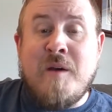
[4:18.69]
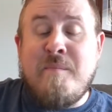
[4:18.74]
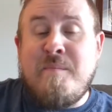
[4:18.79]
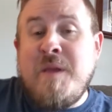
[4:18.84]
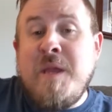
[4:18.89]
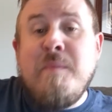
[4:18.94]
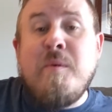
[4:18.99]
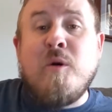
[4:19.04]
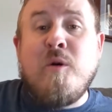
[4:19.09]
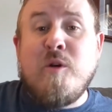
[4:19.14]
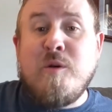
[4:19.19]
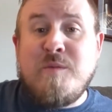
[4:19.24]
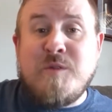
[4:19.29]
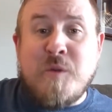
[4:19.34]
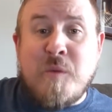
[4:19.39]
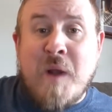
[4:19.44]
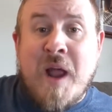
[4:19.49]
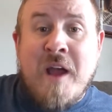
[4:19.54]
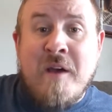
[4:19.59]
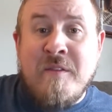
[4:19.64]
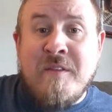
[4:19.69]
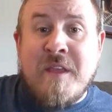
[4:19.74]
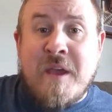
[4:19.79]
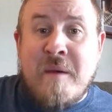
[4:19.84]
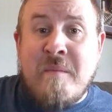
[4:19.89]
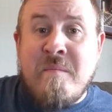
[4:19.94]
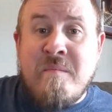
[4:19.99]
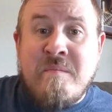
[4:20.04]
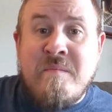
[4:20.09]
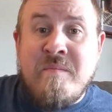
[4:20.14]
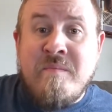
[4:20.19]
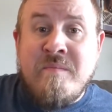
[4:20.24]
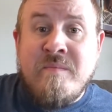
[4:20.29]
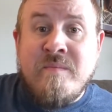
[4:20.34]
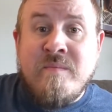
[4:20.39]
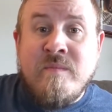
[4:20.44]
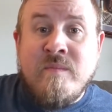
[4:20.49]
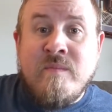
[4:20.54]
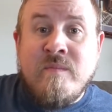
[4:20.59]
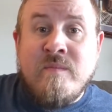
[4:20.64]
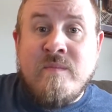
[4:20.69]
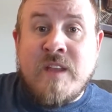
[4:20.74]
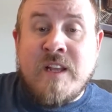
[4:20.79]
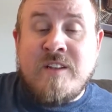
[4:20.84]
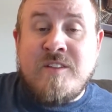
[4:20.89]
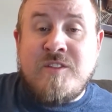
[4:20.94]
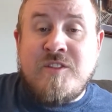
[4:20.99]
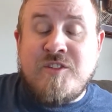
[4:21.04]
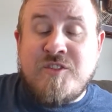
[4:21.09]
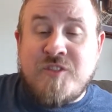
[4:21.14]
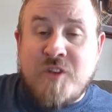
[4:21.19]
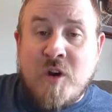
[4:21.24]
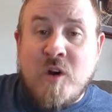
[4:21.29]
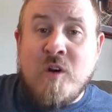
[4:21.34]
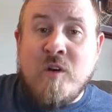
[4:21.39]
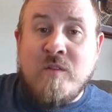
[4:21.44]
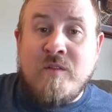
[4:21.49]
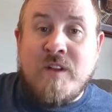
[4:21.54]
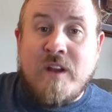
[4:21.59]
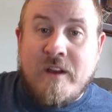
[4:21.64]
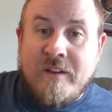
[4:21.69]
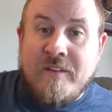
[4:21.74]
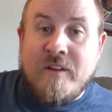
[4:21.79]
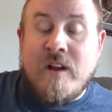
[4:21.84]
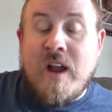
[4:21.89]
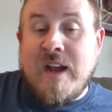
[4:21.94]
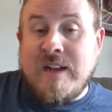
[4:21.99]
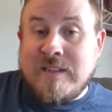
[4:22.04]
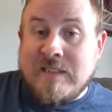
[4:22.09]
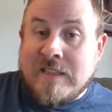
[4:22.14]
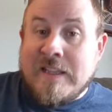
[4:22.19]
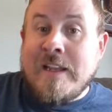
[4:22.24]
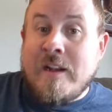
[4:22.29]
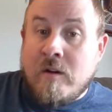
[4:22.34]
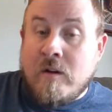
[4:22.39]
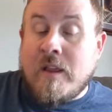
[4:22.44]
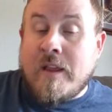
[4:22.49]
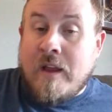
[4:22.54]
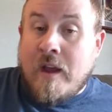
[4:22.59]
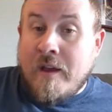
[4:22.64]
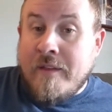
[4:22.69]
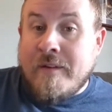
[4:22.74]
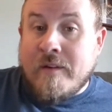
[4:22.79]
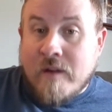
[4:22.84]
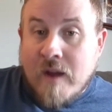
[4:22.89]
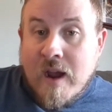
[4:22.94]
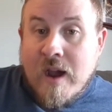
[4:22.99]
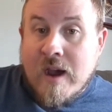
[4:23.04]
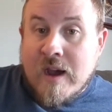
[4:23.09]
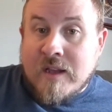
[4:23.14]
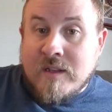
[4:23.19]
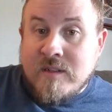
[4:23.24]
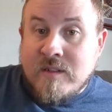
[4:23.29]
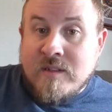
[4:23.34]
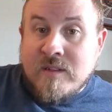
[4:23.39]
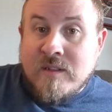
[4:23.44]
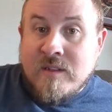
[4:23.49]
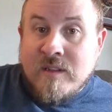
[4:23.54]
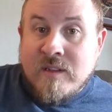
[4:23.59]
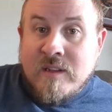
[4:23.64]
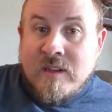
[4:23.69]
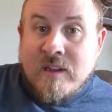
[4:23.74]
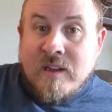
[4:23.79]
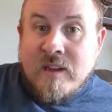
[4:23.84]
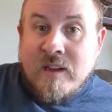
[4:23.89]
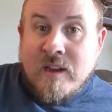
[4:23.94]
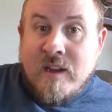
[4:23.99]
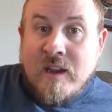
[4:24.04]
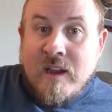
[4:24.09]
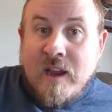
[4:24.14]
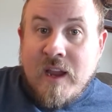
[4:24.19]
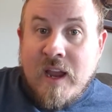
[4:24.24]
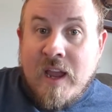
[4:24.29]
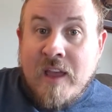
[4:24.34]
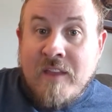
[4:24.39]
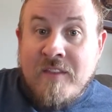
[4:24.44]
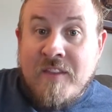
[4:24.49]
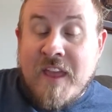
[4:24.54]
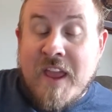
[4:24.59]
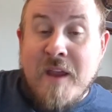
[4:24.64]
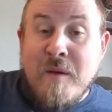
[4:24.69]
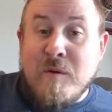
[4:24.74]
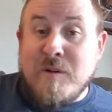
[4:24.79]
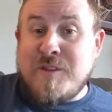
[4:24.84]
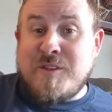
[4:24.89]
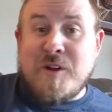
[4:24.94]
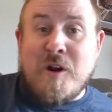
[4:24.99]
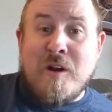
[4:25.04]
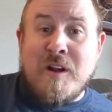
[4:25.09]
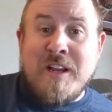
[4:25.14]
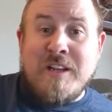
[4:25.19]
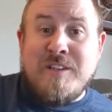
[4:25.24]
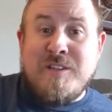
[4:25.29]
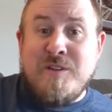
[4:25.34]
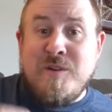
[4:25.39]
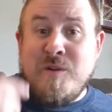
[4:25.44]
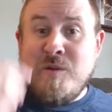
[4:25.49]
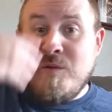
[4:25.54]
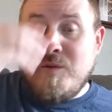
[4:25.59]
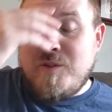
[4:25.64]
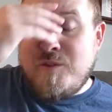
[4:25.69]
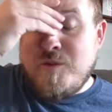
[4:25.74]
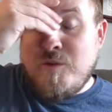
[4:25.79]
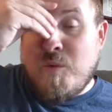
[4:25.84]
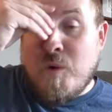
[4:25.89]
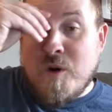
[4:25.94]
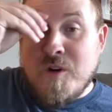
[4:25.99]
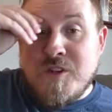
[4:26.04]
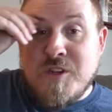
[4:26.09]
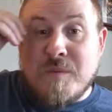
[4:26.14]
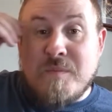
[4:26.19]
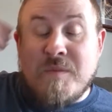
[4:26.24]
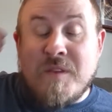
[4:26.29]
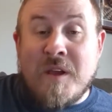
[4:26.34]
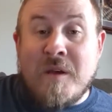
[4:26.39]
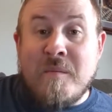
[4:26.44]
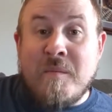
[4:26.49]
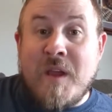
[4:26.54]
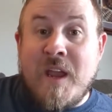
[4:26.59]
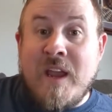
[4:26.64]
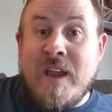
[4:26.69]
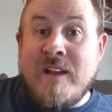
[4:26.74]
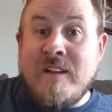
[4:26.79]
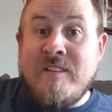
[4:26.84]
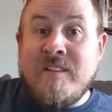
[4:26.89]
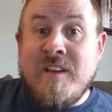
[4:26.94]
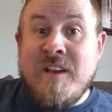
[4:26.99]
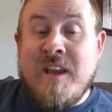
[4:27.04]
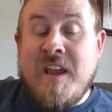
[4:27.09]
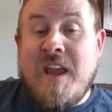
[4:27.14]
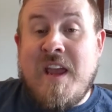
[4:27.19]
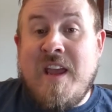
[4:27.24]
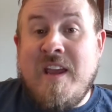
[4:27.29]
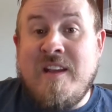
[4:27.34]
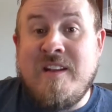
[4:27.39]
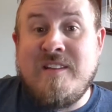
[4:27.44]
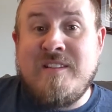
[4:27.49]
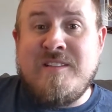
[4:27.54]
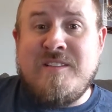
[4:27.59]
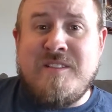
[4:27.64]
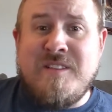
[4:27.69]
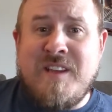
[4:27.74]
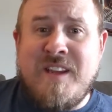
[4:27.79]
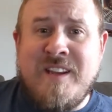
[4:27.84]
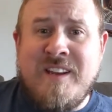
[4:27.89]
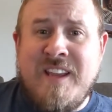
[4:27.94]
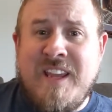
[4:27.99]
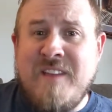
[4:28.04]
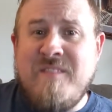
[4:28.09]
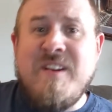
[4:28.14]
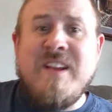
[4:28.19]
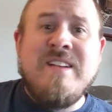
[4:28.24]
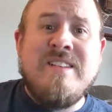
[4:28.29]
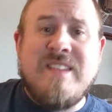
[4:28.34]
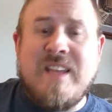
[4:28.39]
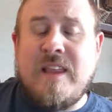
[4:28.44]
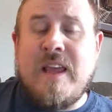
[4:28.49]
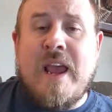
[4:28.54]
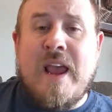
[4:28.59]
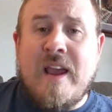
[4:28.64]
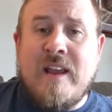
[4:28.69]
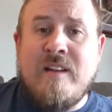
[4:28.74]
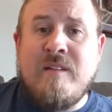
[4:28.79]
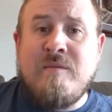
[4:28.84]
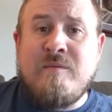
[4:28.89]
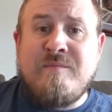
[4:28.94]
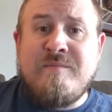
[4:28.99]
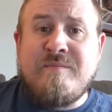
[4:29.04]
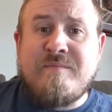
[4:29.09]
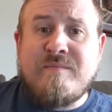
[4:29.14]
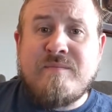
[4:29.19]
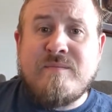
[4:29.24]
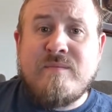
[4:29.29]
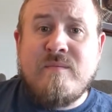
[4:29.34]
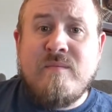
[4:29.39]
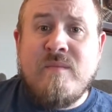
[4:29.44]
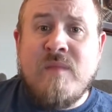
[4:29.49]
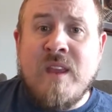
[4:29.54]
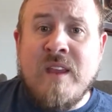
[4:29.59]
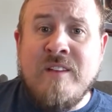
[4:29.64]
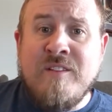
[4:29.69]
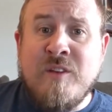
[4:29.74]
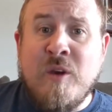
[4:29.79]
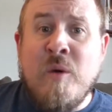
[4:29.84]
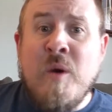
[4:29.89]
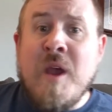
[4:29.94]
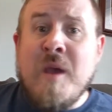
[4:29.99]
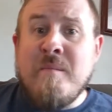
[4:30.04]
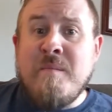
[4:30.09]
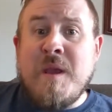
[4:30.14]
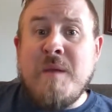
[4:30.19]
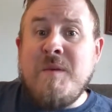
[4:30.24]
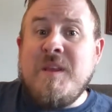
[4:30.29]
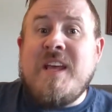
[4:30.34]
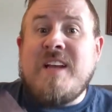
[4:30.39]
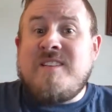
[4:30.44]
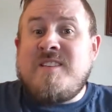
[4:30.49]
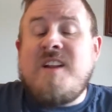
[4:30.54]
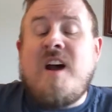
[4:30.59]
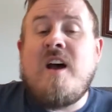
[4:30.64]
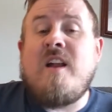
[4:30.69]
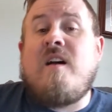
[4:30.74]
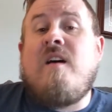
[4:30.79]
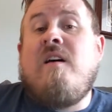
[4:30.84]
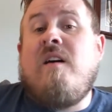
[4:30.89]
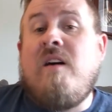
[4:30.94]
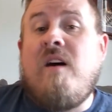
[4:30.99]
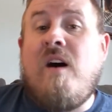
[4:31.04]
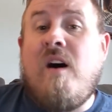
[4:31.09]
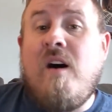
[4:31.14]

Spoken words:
people groups around them that served other gods, literally other gods. And they were starting to worship them and give in to that. And so maybe that's not